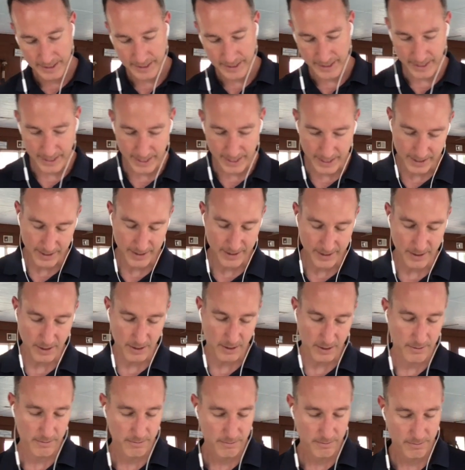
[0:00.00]
I
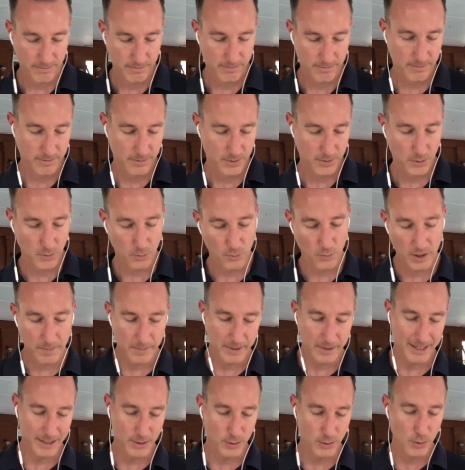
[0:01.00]
uh, so what
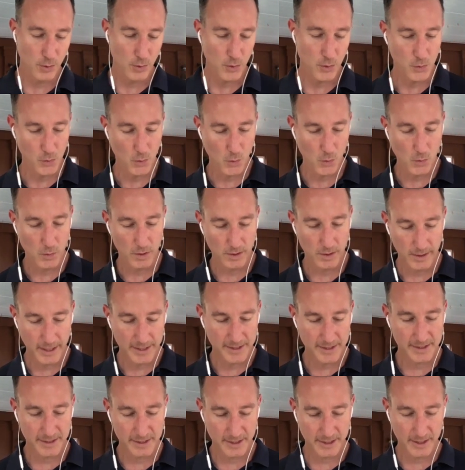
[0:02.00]
I'm going to do?
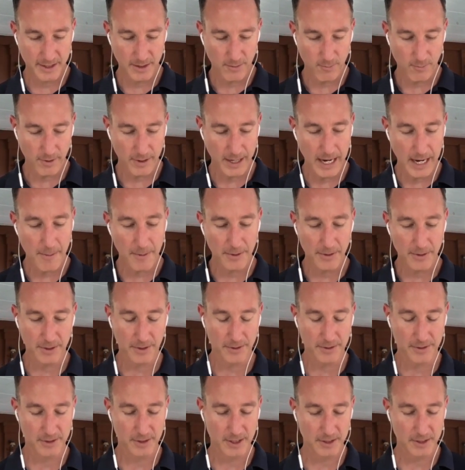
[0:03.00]
Let's uh, how about
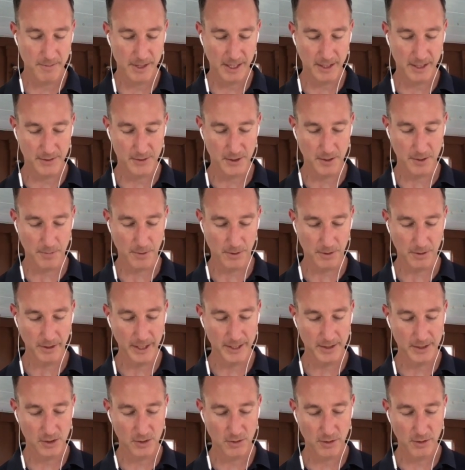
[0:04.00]
this? Let's make it simple.
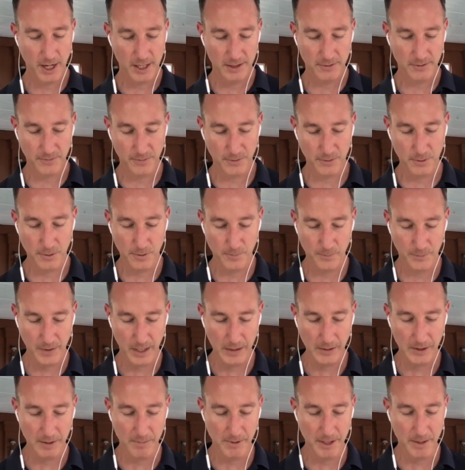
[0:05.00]
Let's transfer a
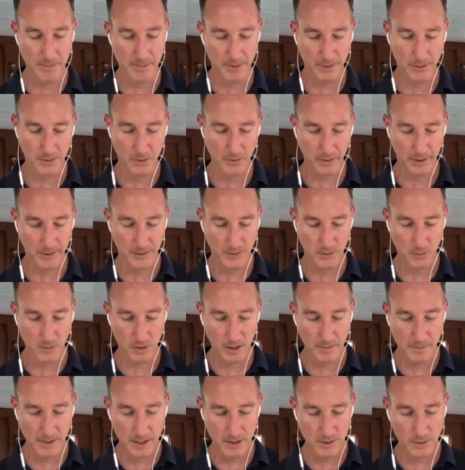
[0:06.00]
little bit of Bitcoin. So
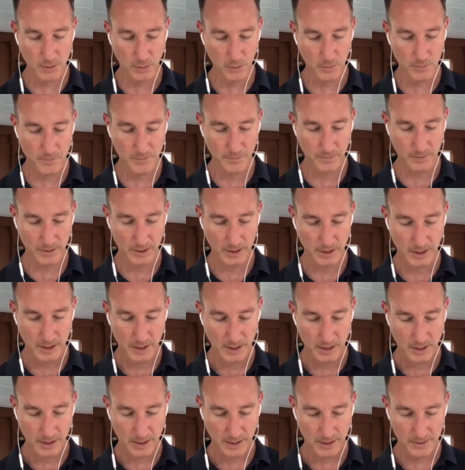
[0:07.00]
what I'm going to do
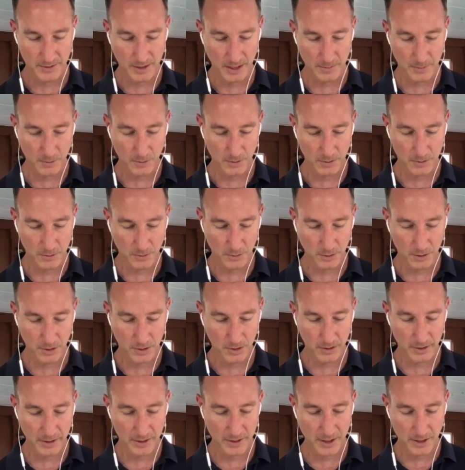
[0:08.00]
is I'm going to
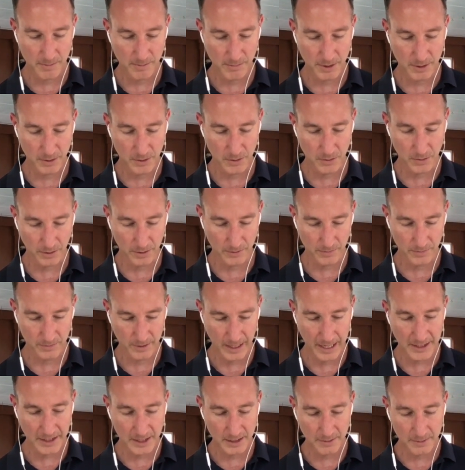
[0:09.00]
click on Bitcoin.
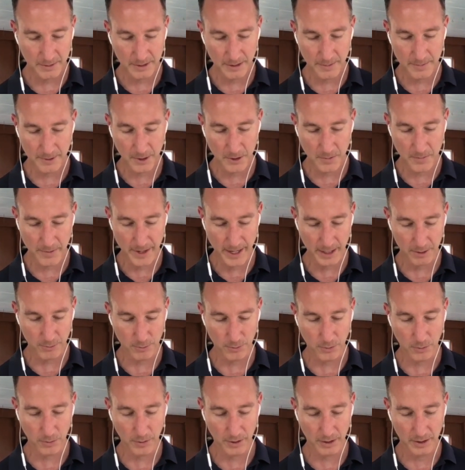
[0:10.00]
Actually, I'm going to go back
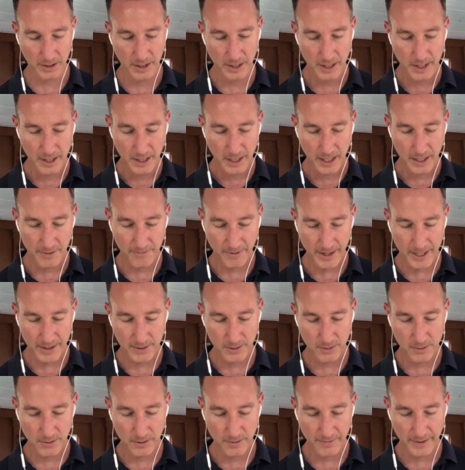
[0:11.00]
real quick. If I
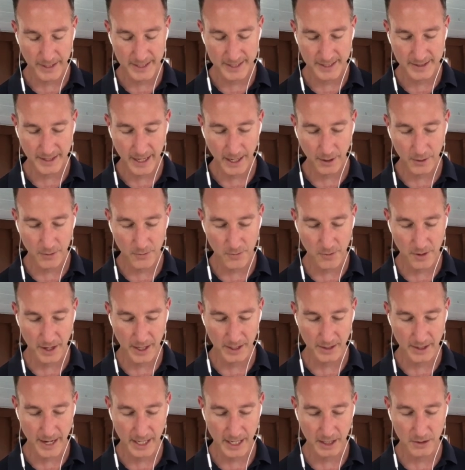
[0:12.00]
do, if I slide to the
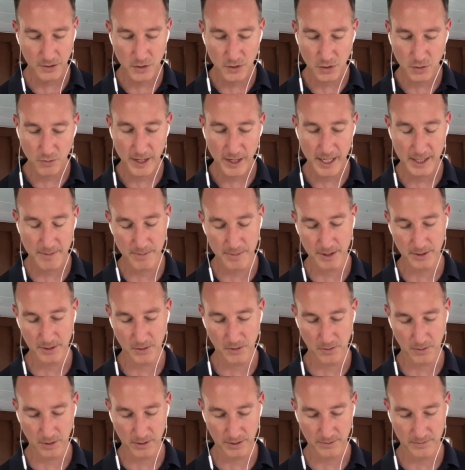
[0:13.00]
right, I can trade
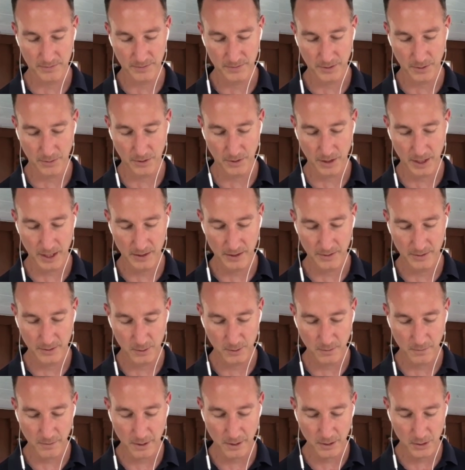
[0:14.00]
Bitcoin. Okay,
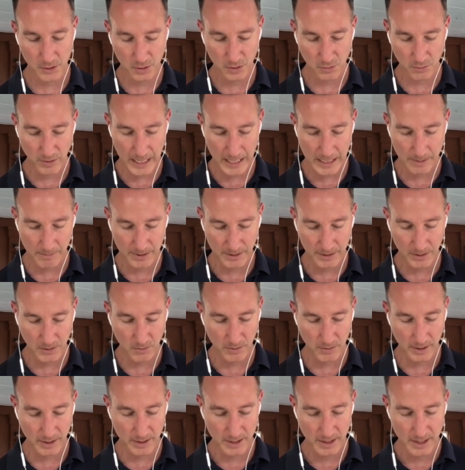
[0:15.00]
so if I want to trade
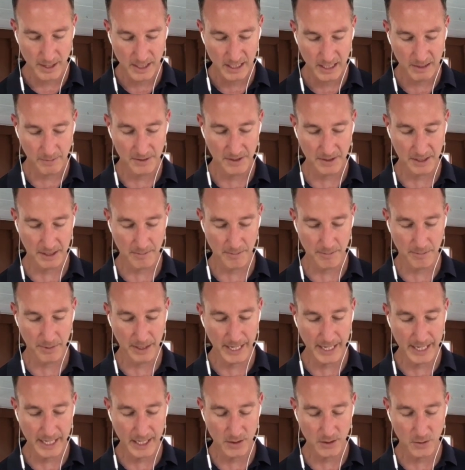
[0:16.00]
Bitcoin, means I can
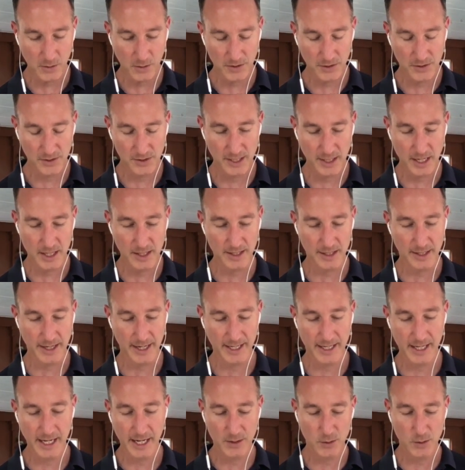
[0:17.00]
buy it or sell it.
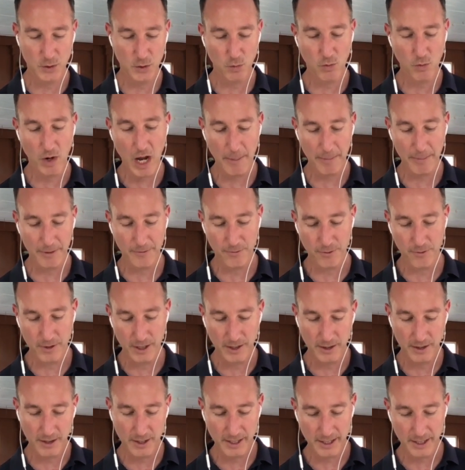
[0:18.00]
I can't swap it for
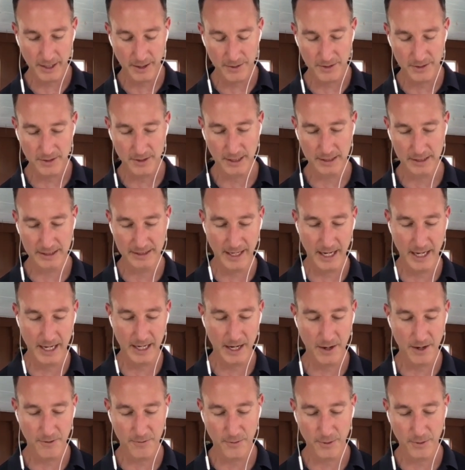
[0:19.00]
anything else. That's
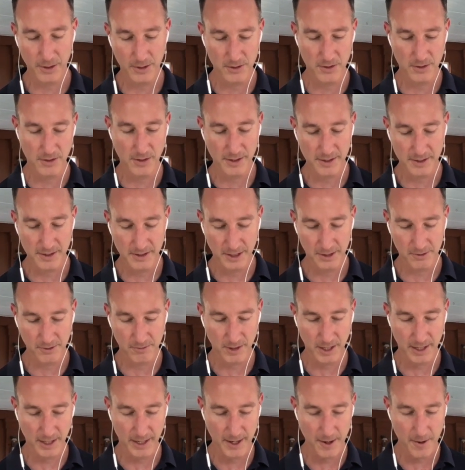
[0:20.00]
not how Voyager does things
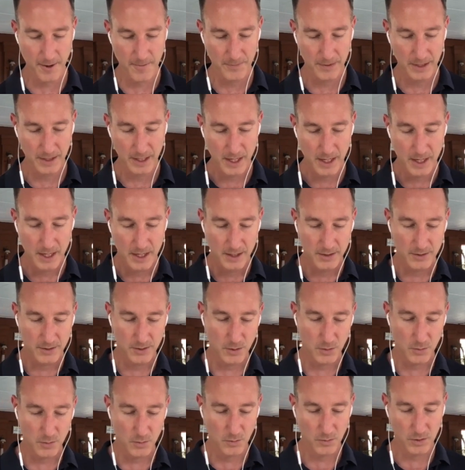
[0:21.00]
right now.
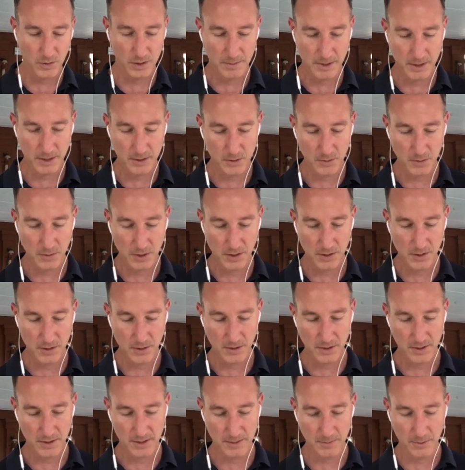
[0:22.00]
So what I'm going to do
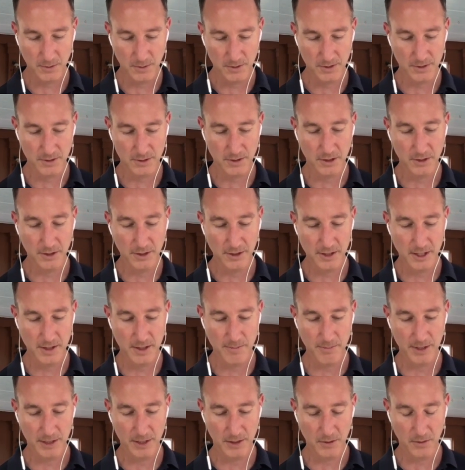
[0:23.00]
here is I'm going to just click
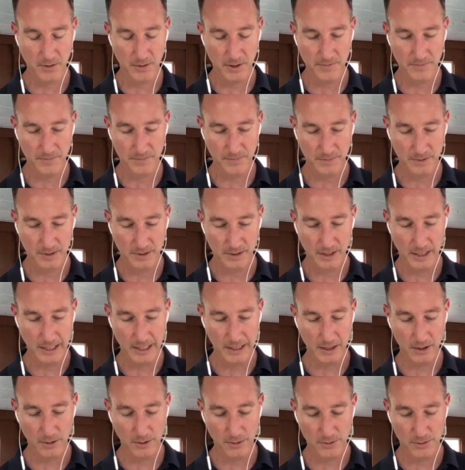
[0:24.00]
on Bitcoin,
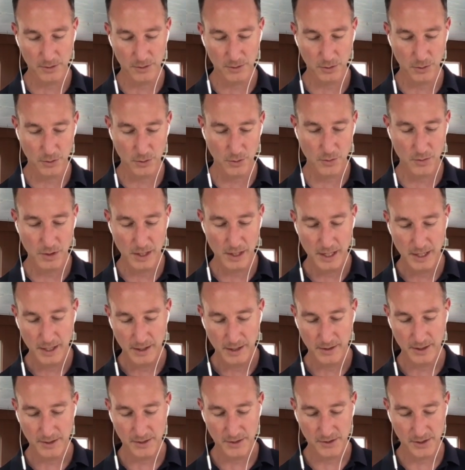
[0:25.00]
and it goes to
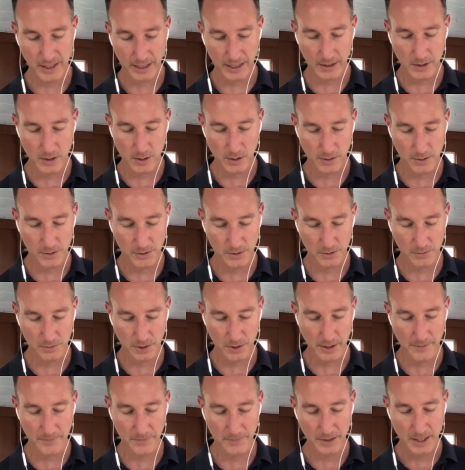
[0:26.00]
this secondary
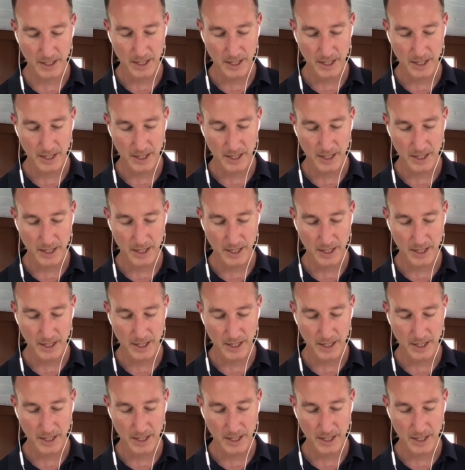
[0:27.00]
screen.